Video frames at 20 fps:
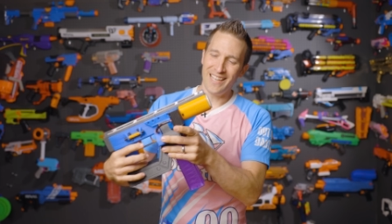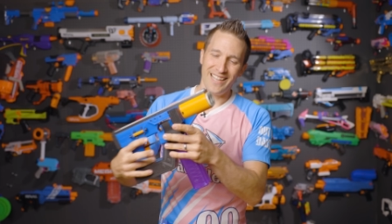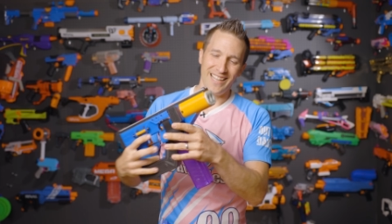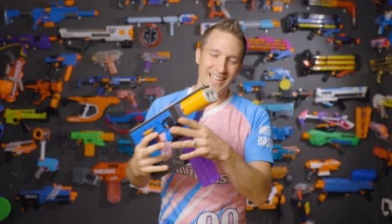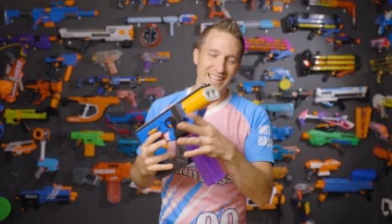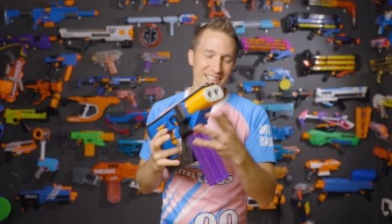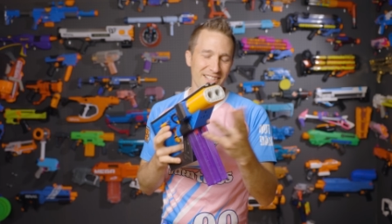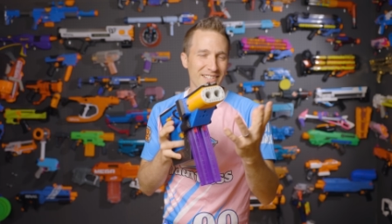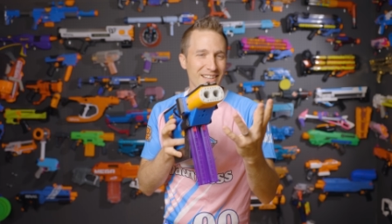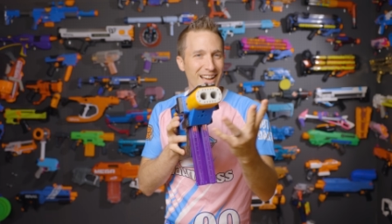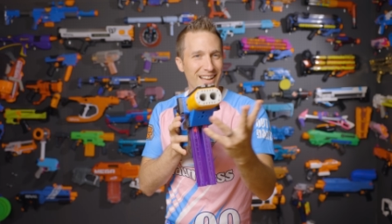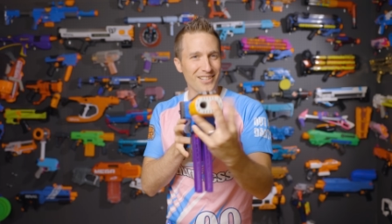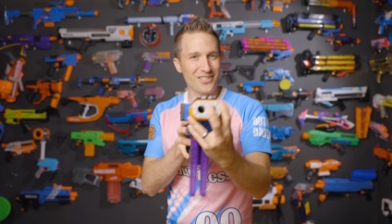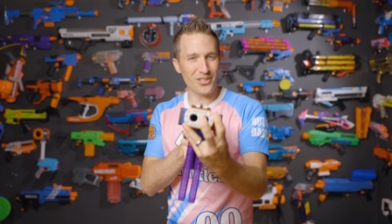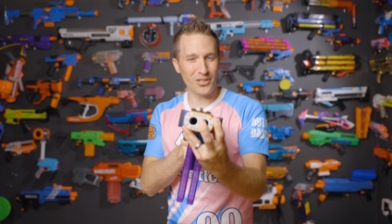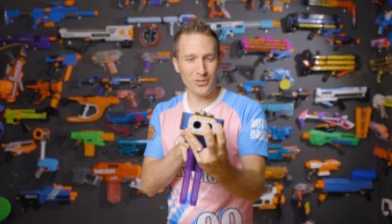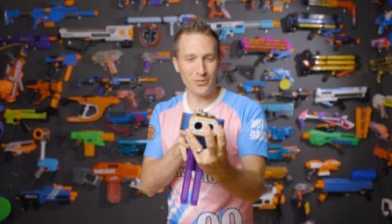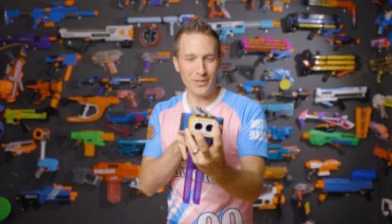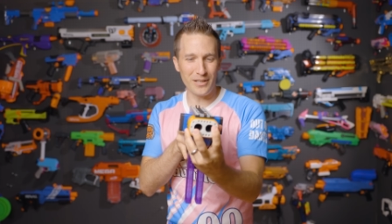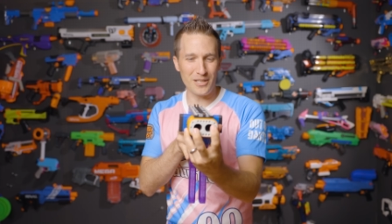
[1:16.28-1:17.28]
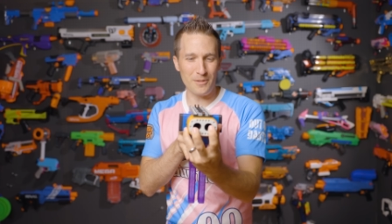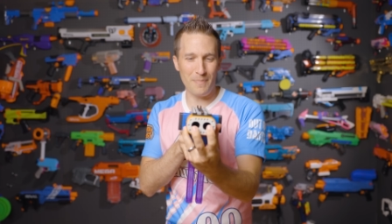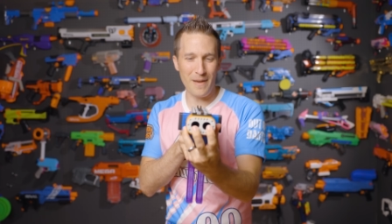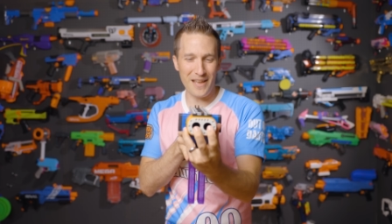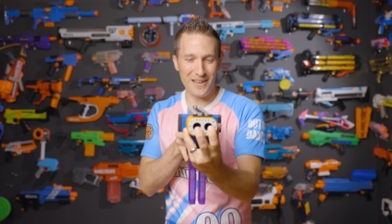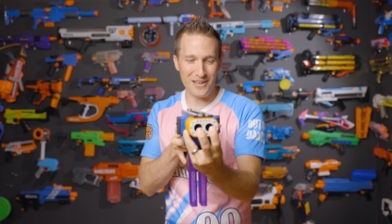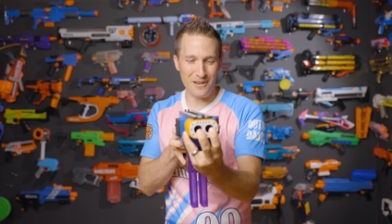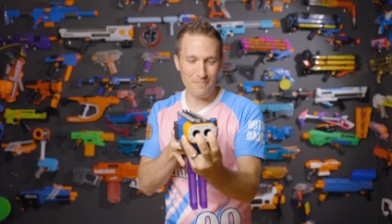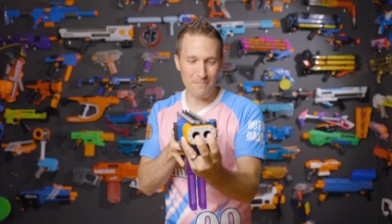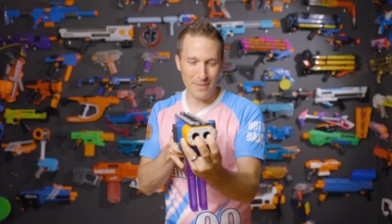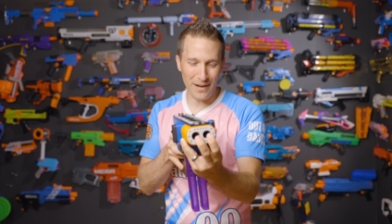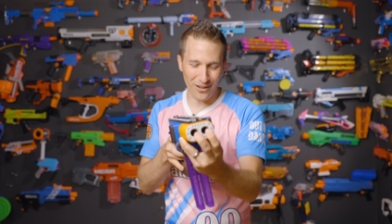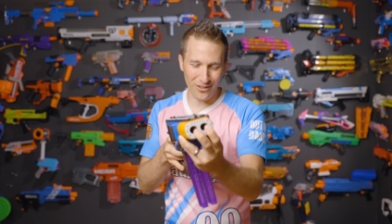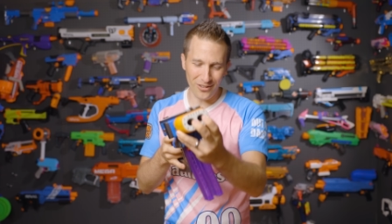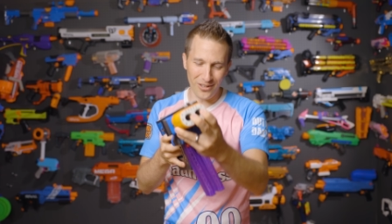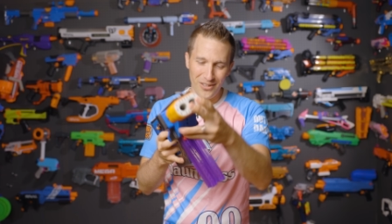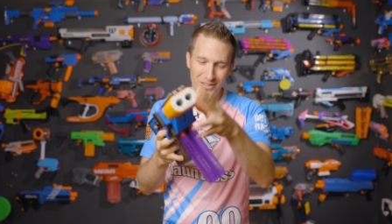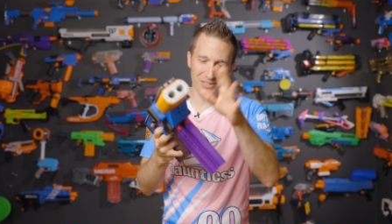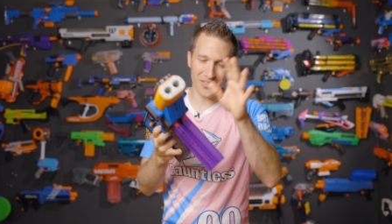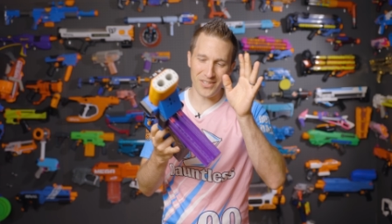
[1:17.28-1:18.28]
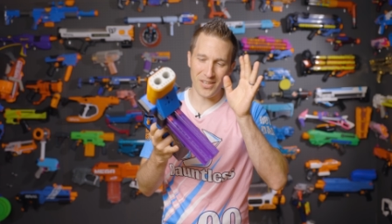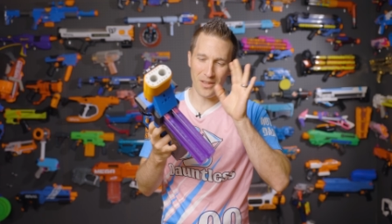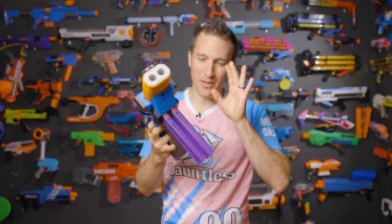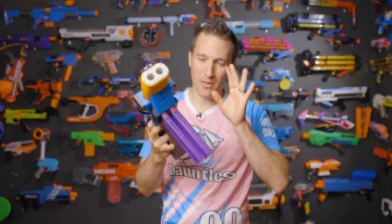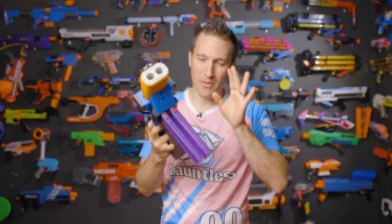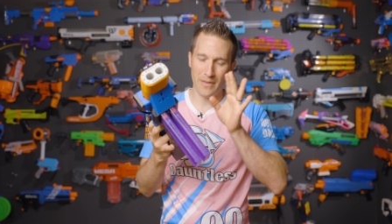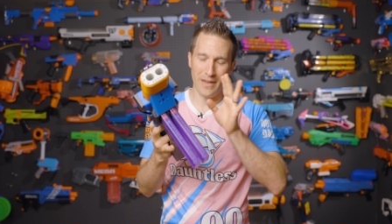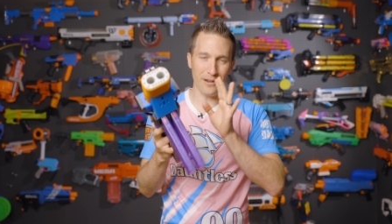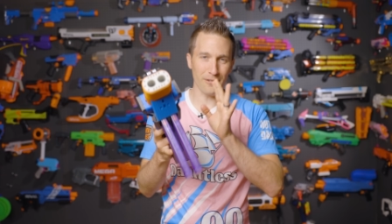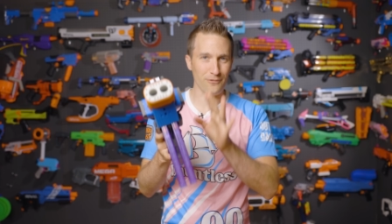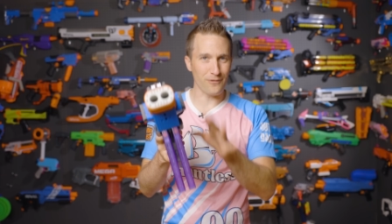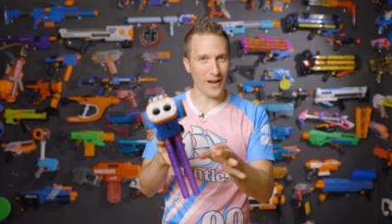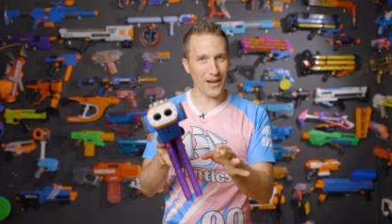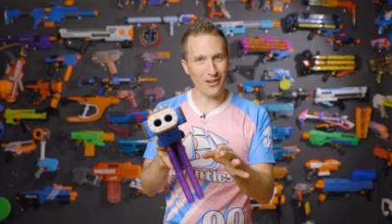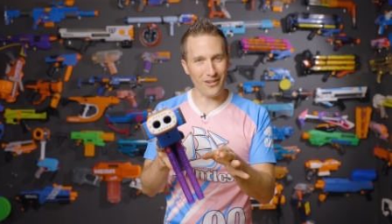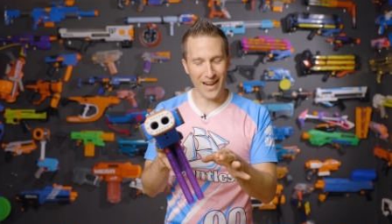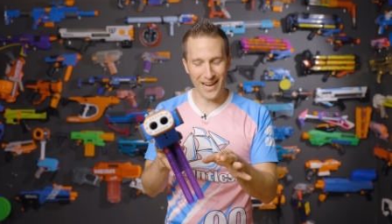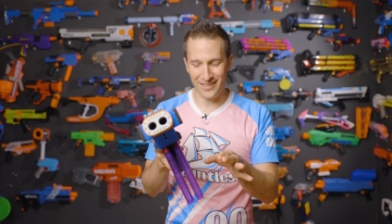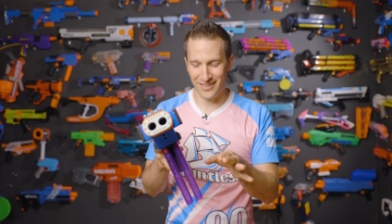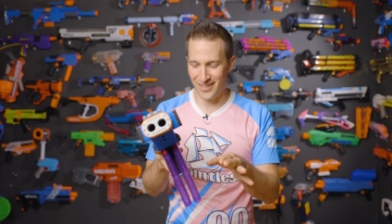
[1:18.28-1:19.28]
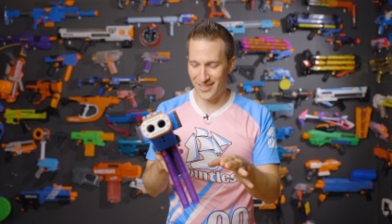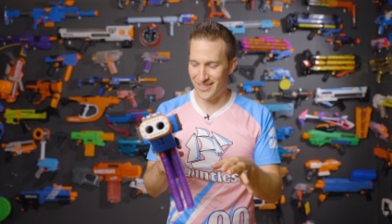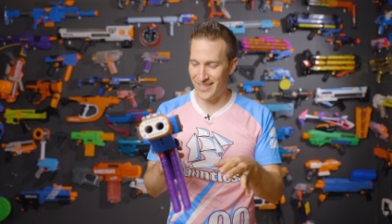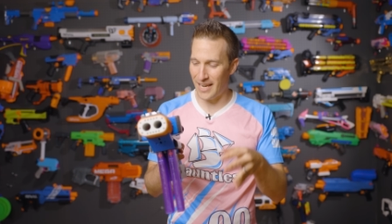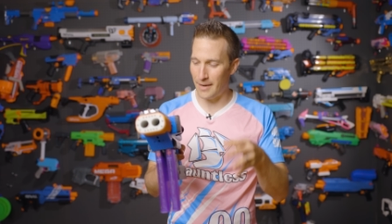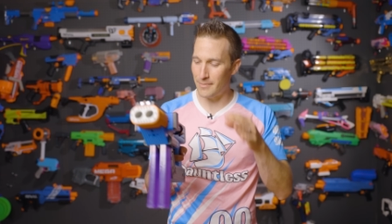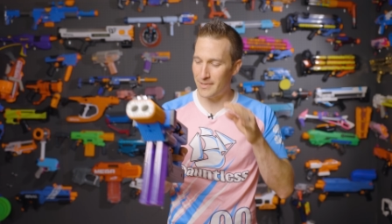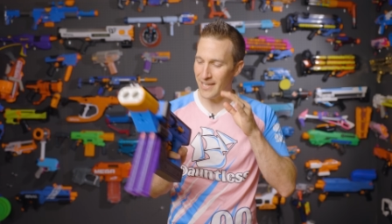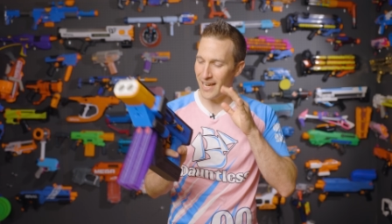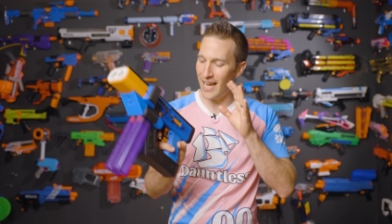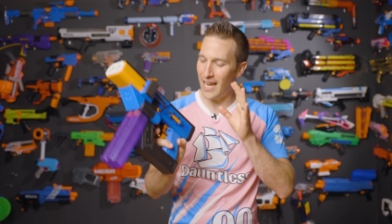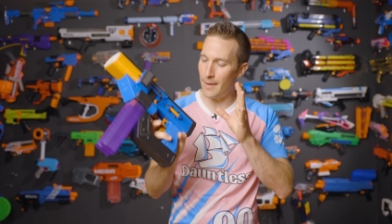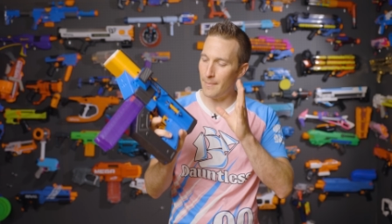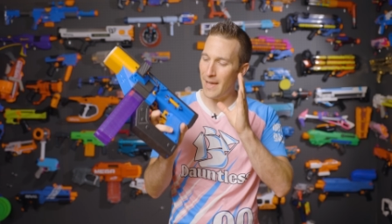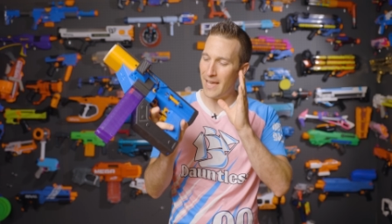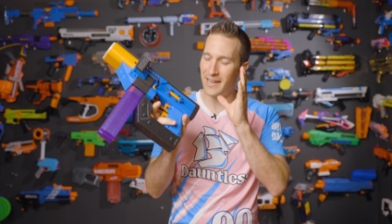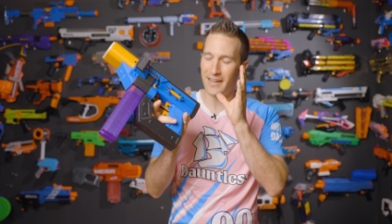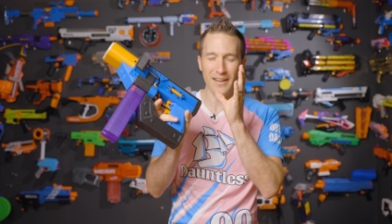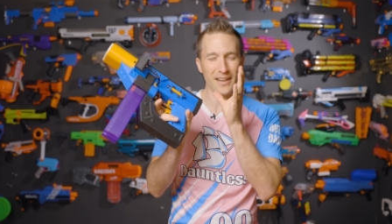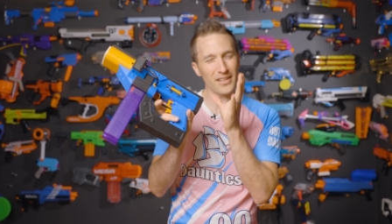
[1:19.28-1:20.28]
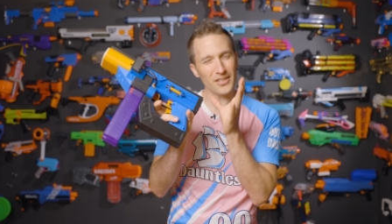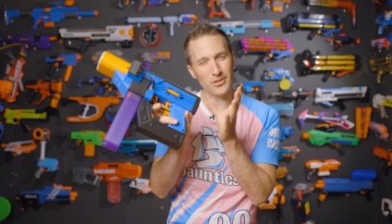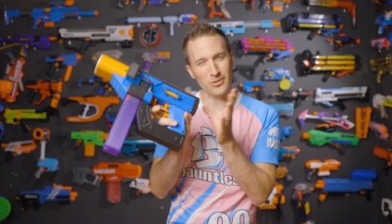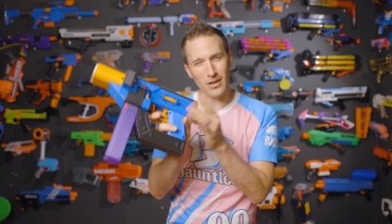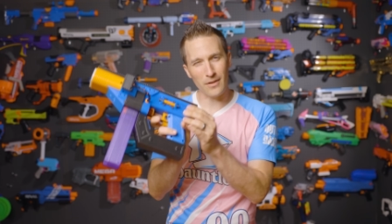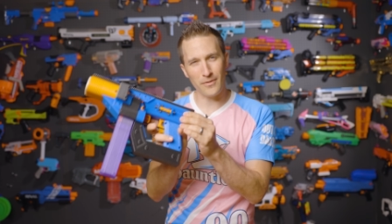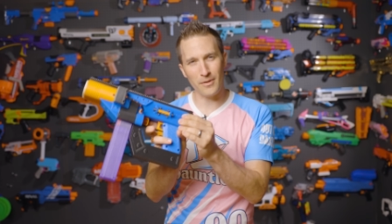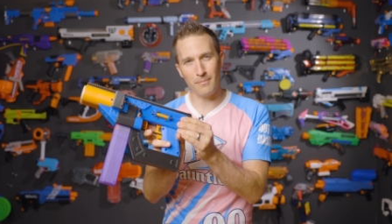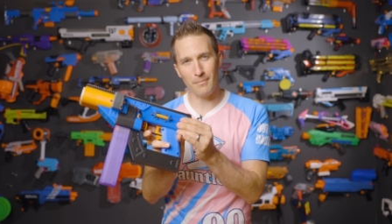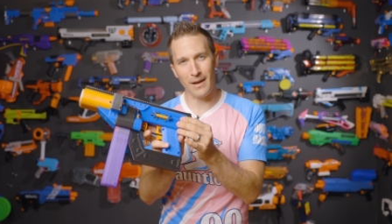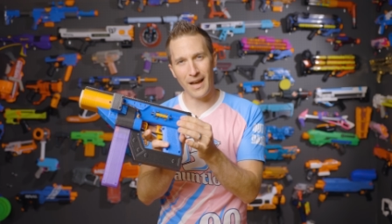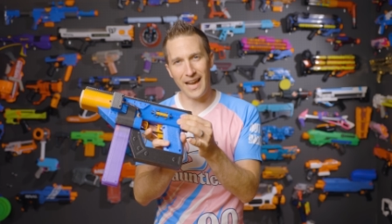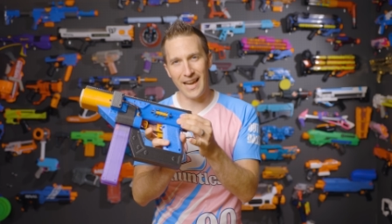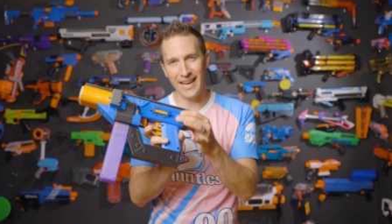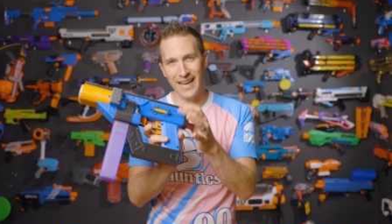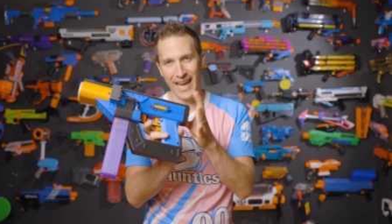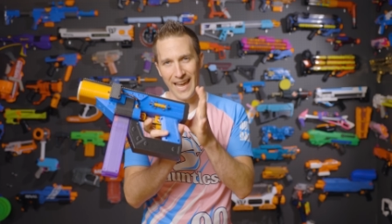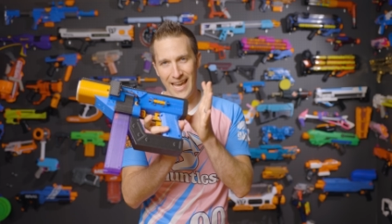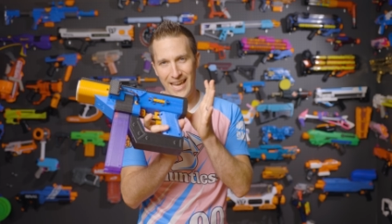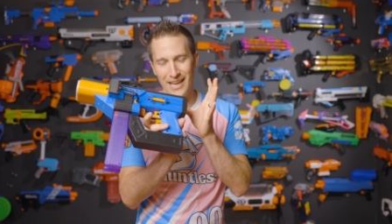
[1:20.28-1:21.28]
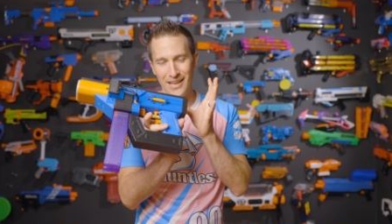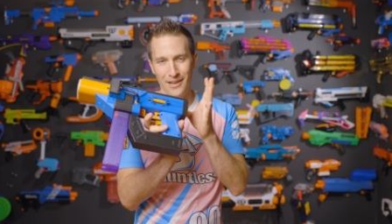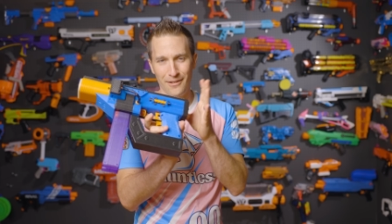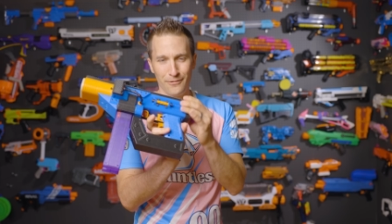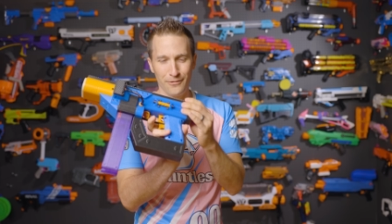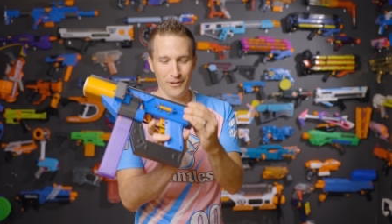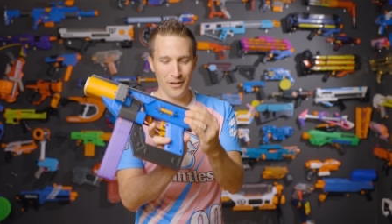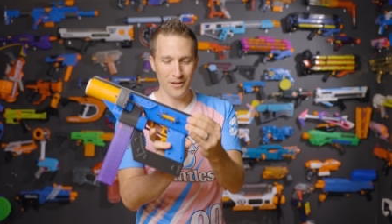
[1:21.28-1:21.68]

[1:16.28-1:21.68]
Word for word: It's got two independent barrels that fire at the same time, and it is driven by a